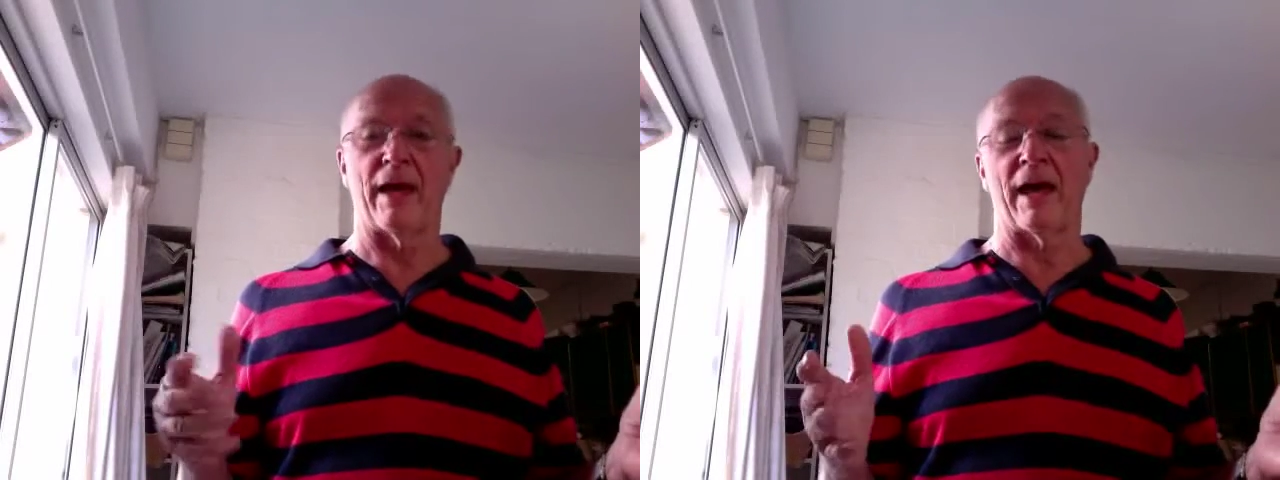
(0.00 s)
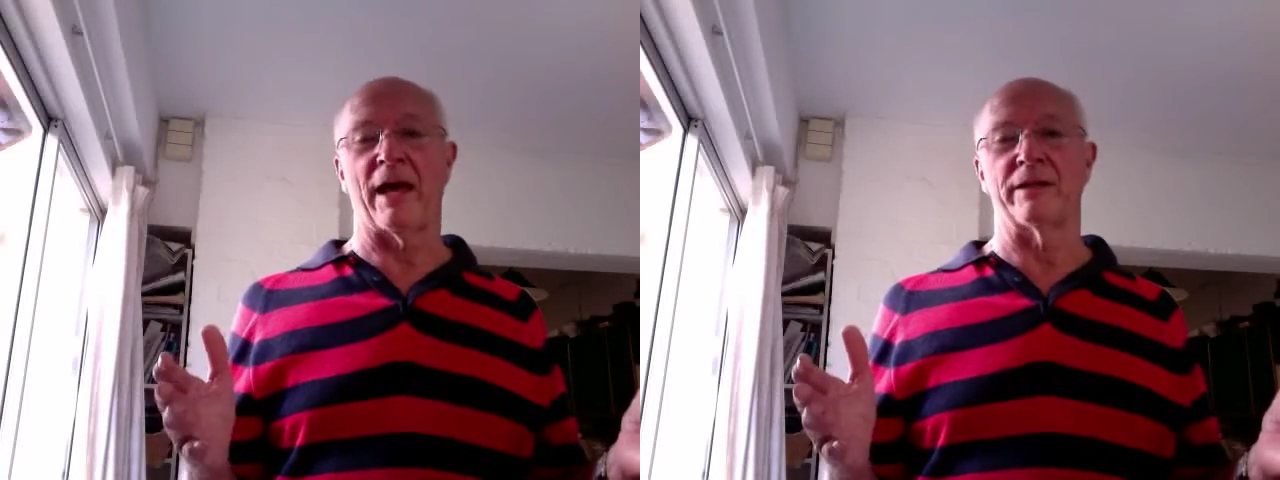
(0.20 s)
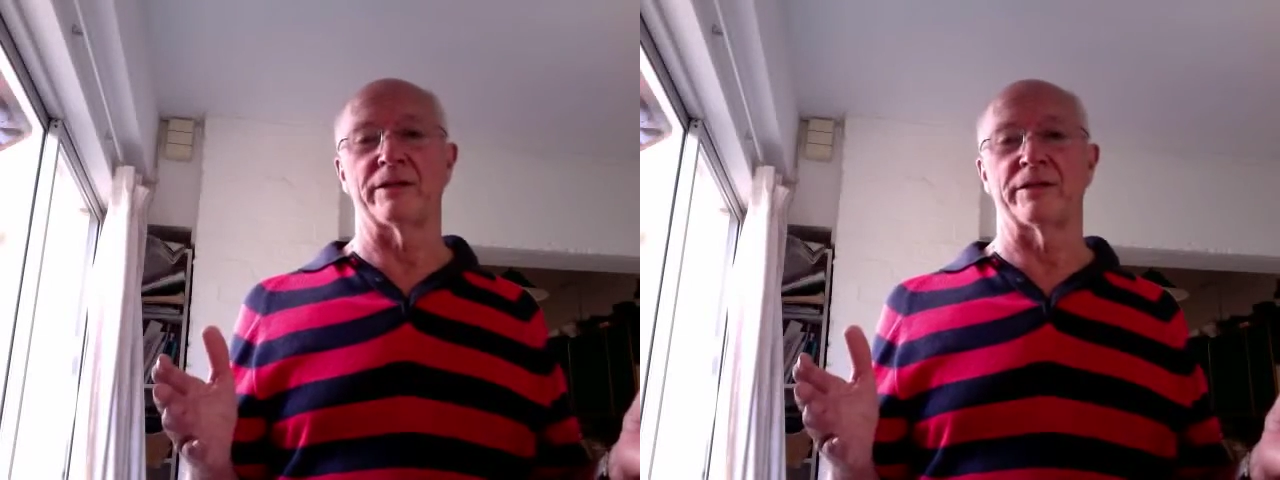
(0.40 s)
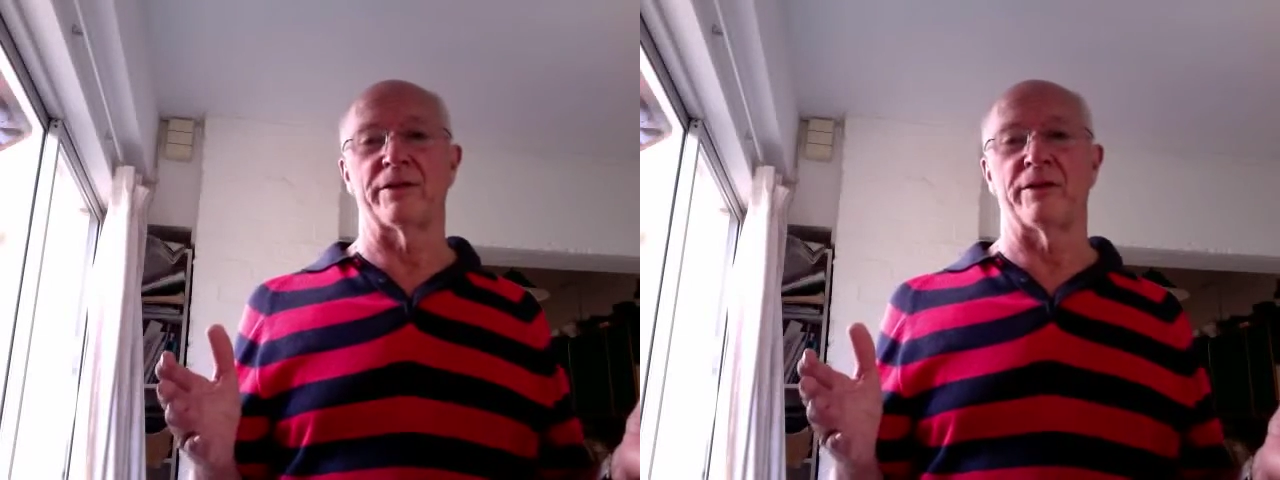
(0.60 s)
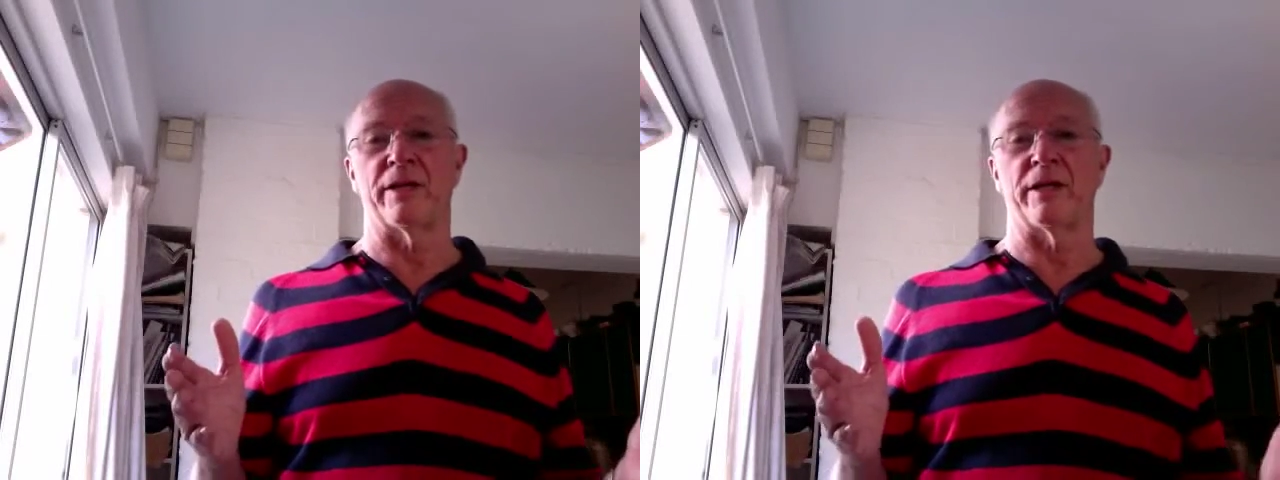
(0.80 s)
and
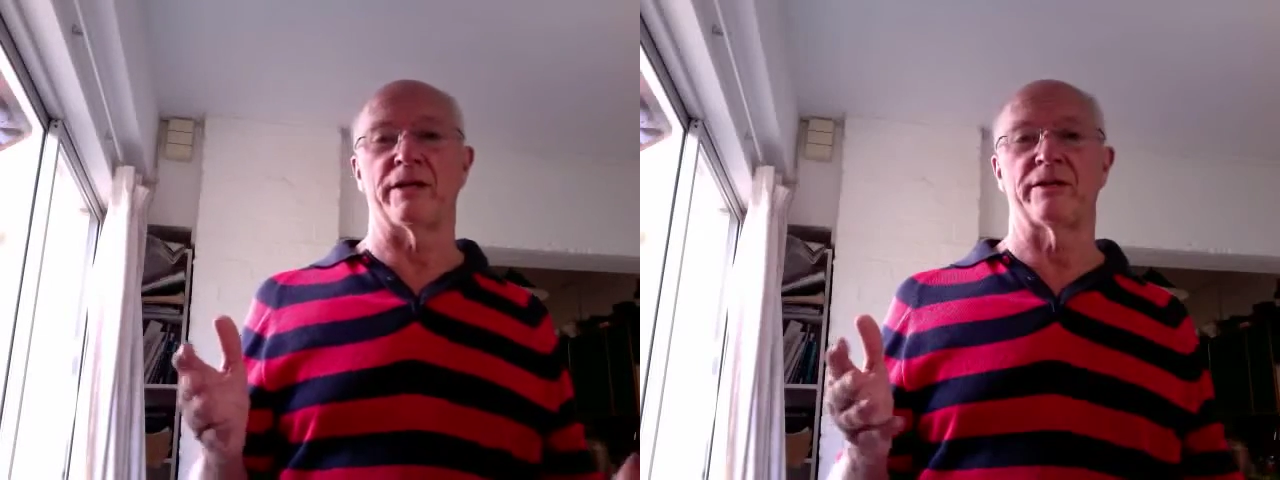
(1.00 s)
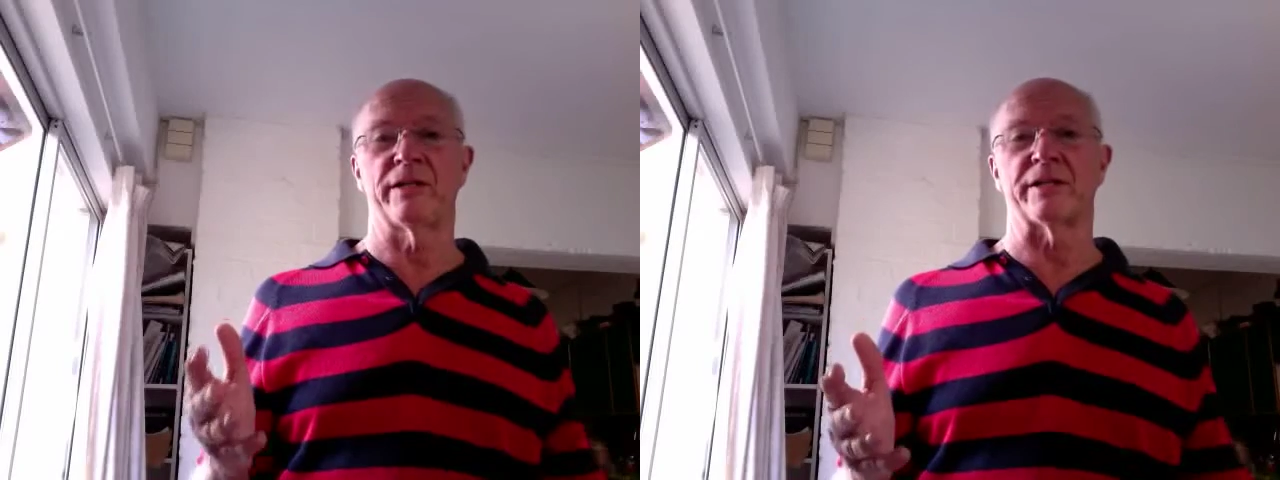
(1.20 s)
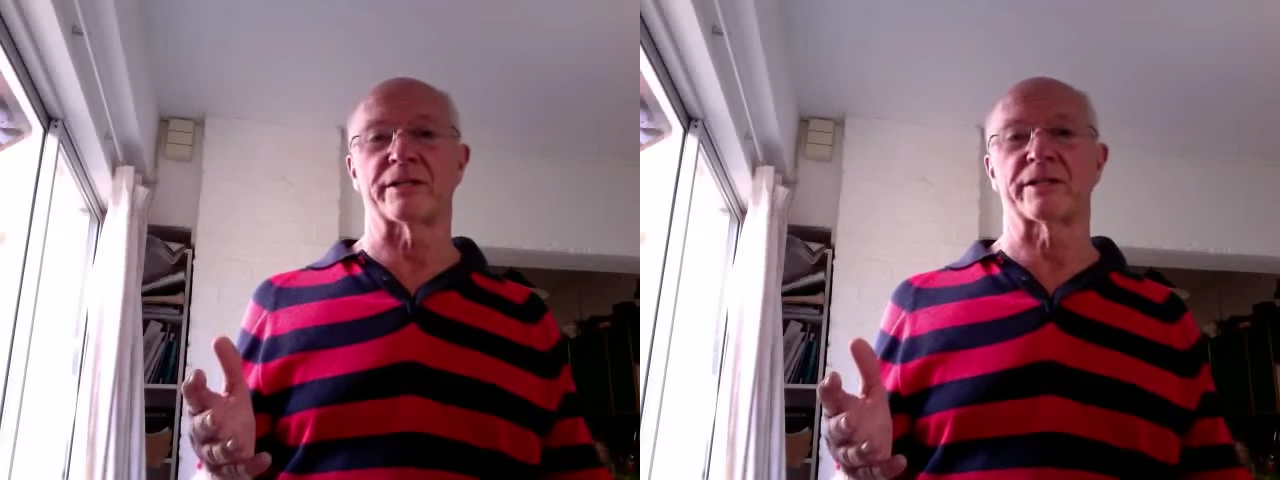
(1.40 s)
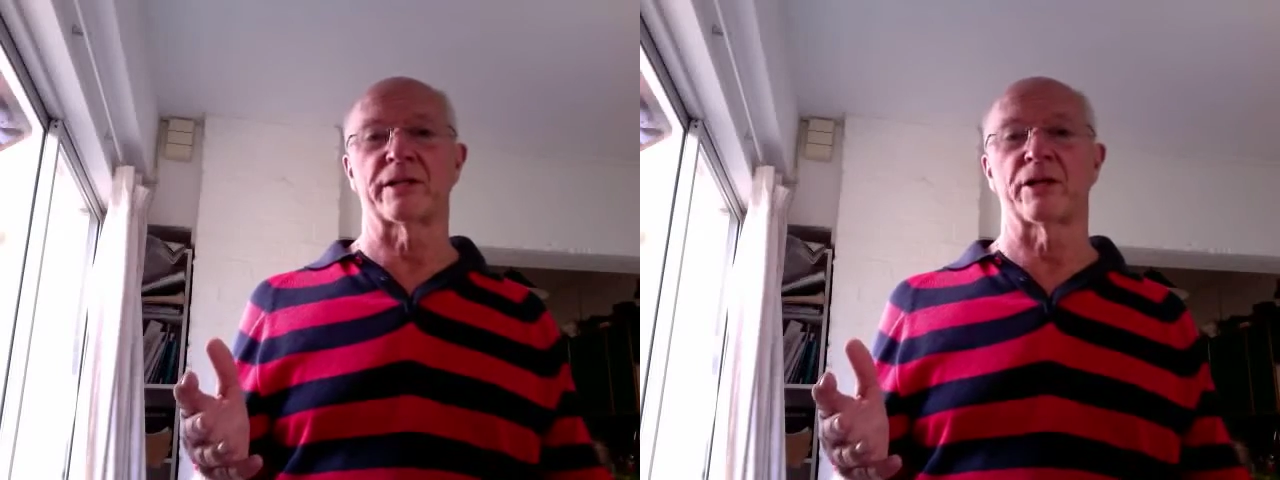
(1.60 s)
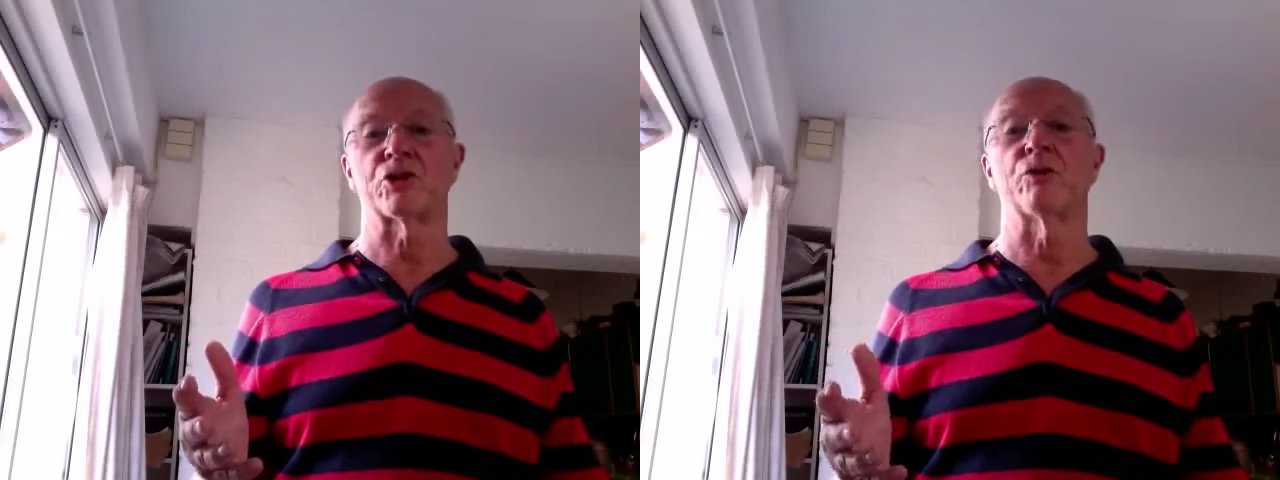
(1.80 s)
the disc
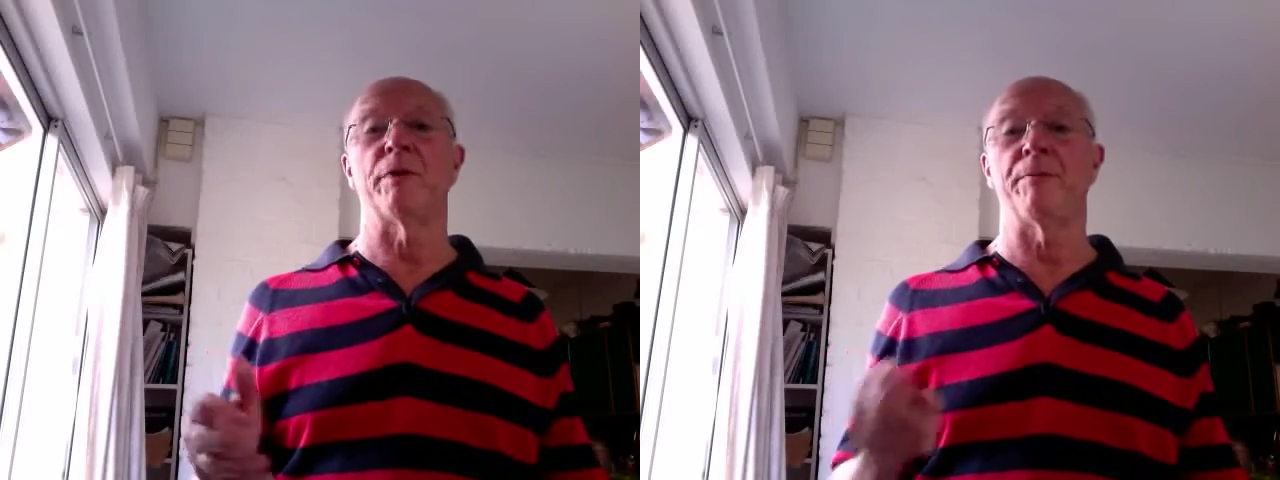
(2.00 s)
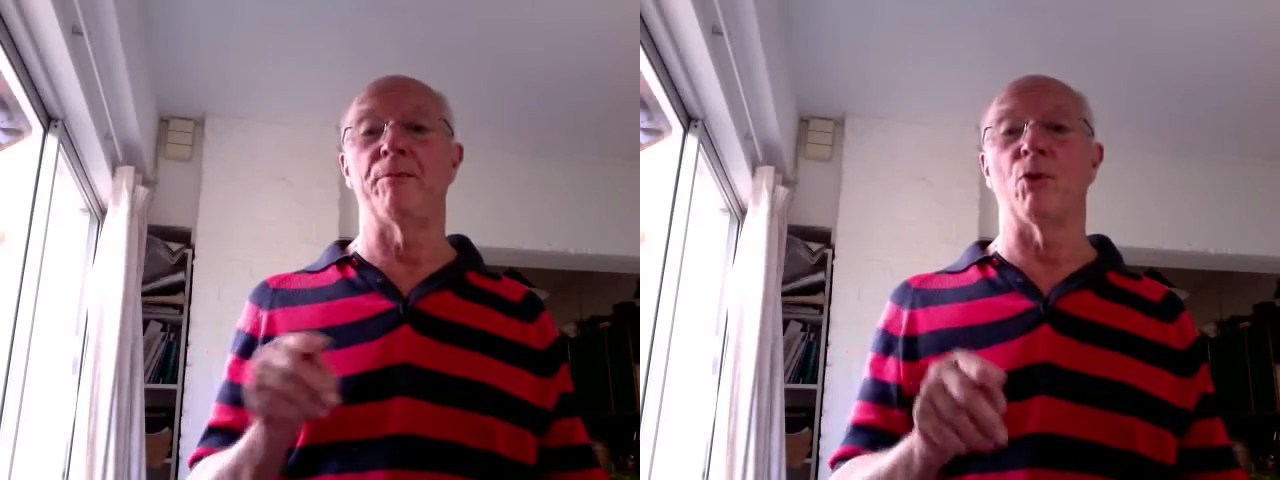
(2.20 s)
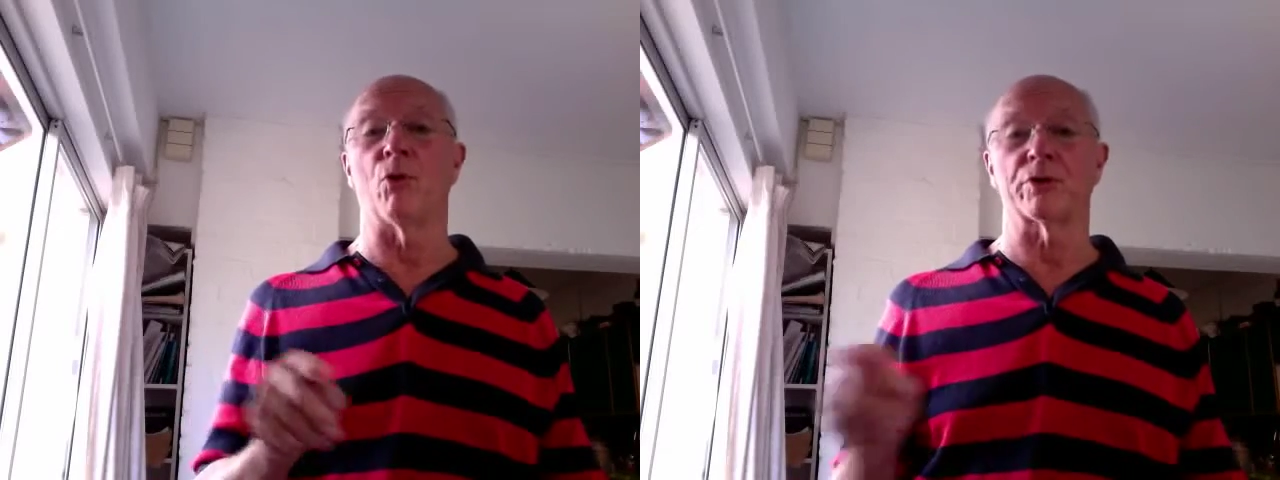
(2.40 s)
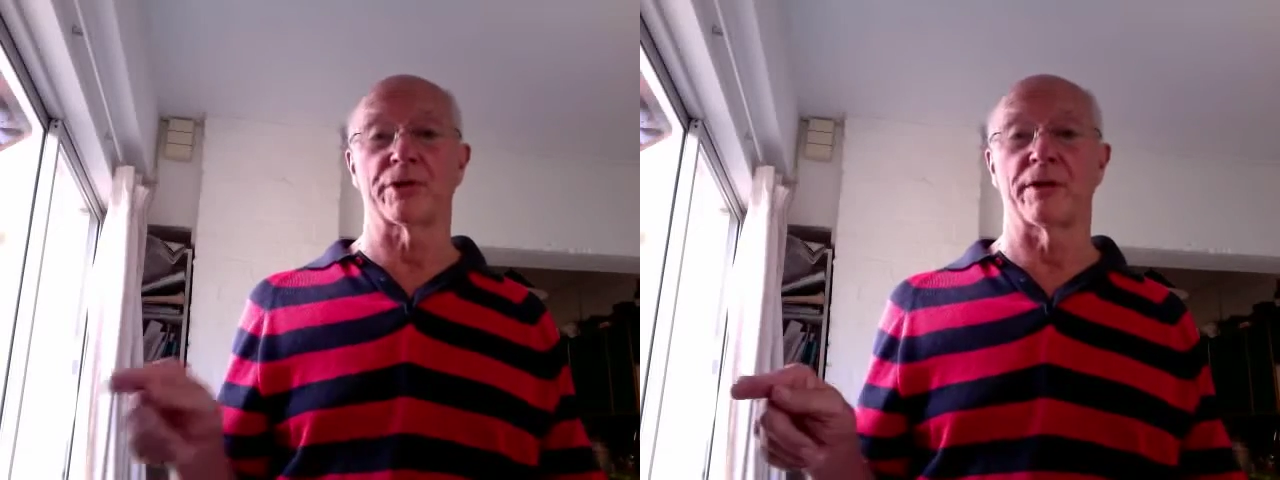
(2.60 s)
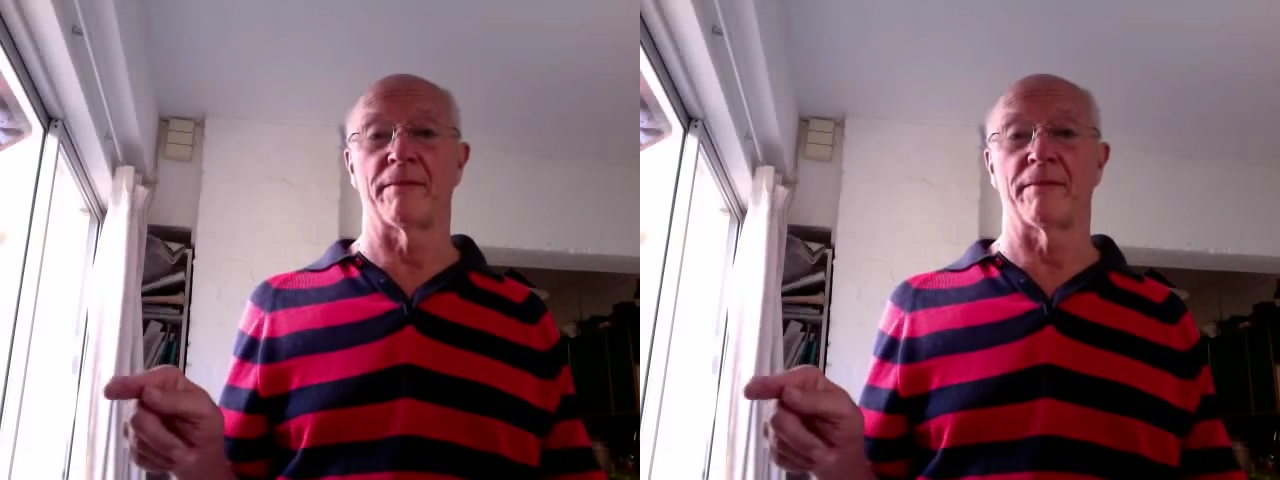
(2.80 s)
should be bought.